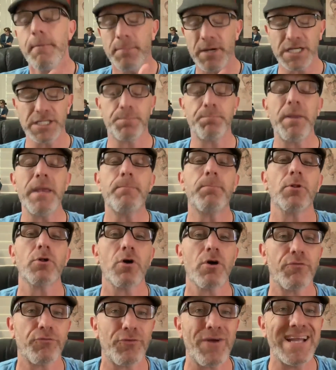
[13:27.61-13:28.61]
because people
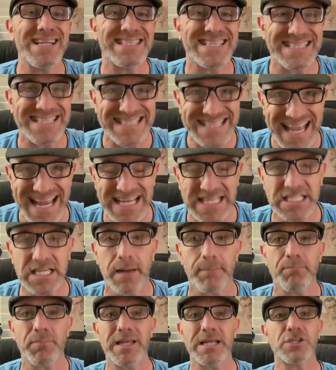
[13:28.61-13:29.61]
are afraid to say
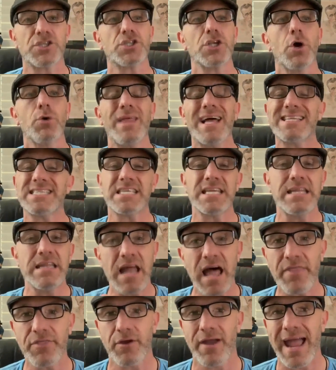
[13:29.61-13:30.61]
something. So that's
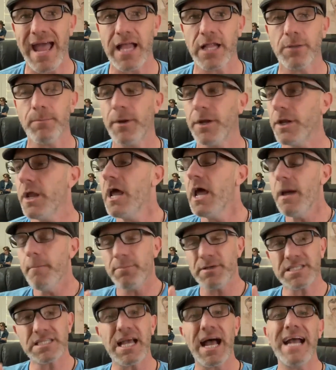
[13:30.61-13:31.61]
another element.
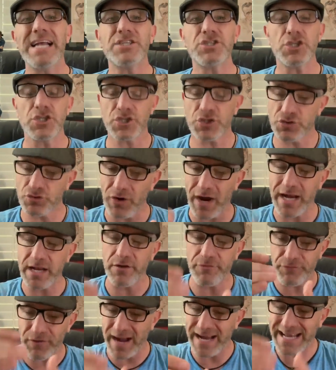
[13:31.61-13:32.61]
Besides just trying
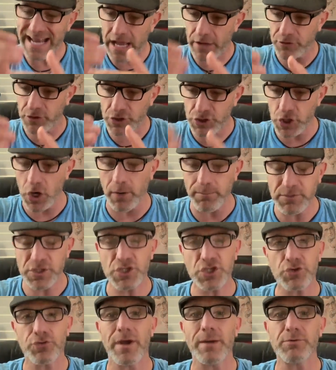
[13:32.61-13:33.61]
to find out the job
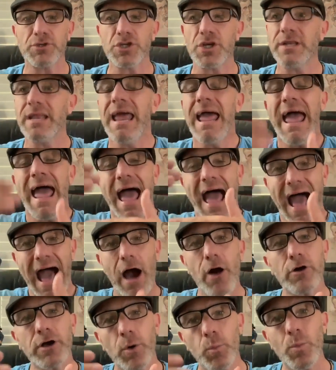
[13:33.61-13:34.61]
description,
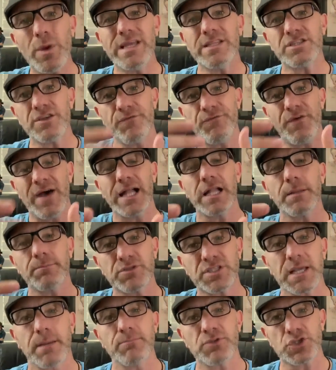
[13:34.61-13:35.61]
how can we develop
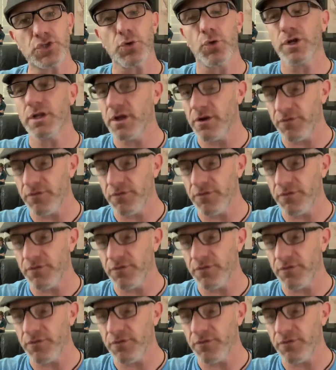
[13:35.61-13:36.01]
some sort